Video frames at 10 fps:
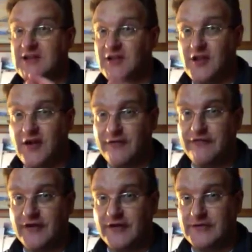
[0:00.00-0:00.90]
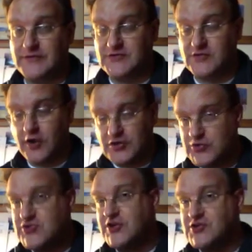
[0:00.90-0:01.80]
a lot of fun. Scottish
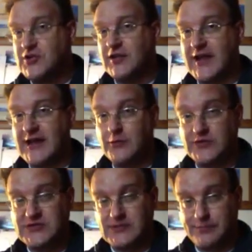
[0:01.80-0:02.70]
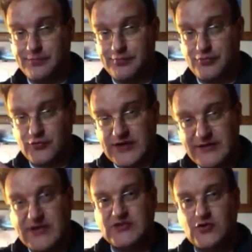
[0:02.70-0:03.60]
Research Online, which is the
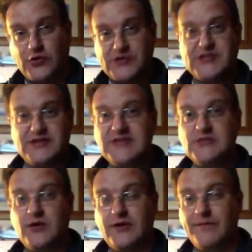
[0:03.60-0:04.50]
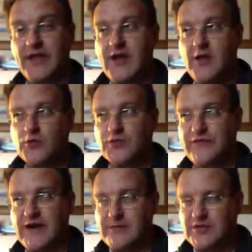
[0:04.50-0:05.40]
previous course to this one, was
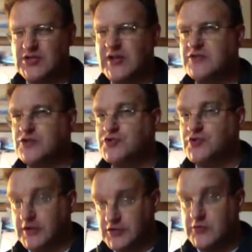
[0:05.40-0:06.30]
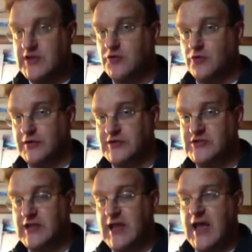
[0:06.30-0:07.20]
very much an introductory
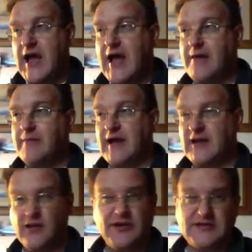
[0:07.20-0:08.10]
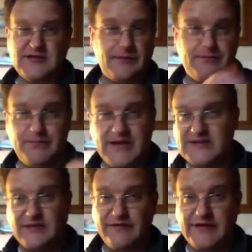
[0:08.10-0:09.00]
course and looked at
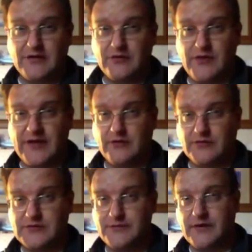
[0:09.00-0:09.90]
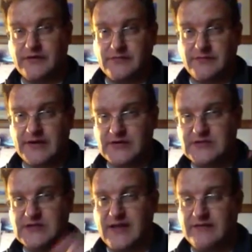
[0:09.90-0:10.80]
basic vital records, births, marriages,
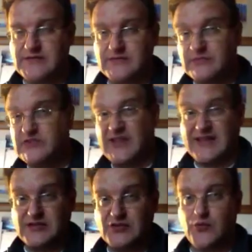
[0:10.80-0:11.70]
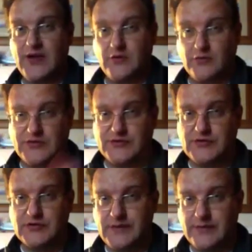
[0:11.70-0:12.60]
deaths, census records,
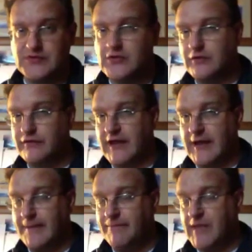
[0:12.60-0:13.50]
newspapers, all of that,